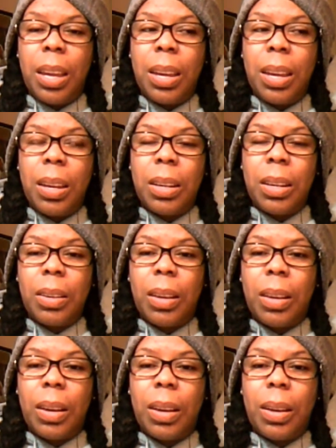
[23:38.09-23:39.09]
And
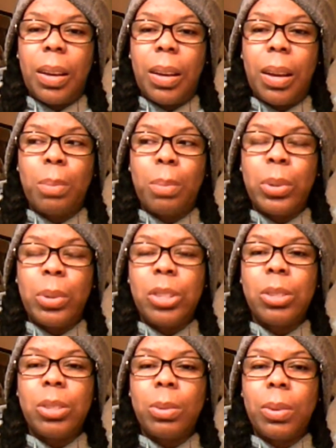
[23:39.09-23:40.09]
I'm
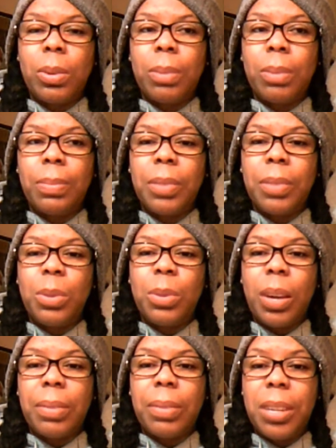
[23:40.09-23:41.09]
pretty sure if you
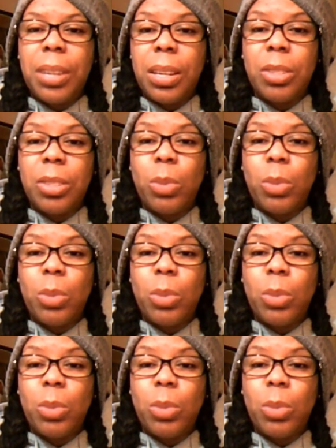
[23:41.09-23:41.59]
have kids,